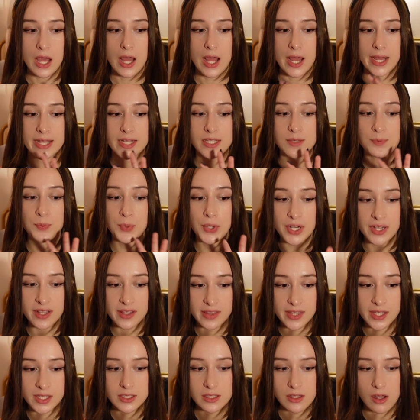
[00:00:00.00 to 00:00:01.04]
I guess putting
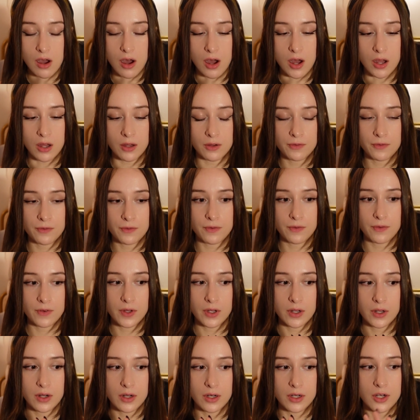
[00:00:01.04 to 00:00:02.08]
things off,
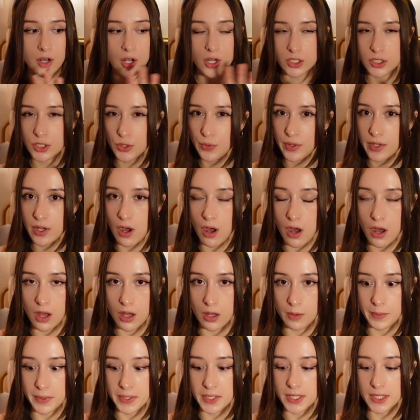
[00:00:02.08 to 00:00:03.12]
not doing
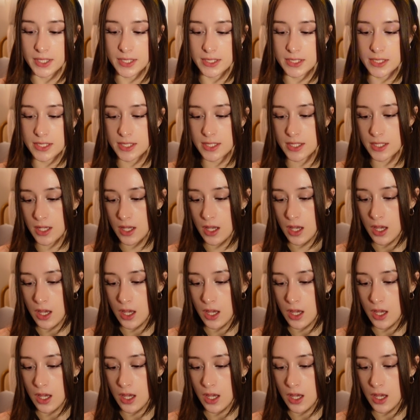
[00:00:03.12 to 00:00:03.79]
hobbies,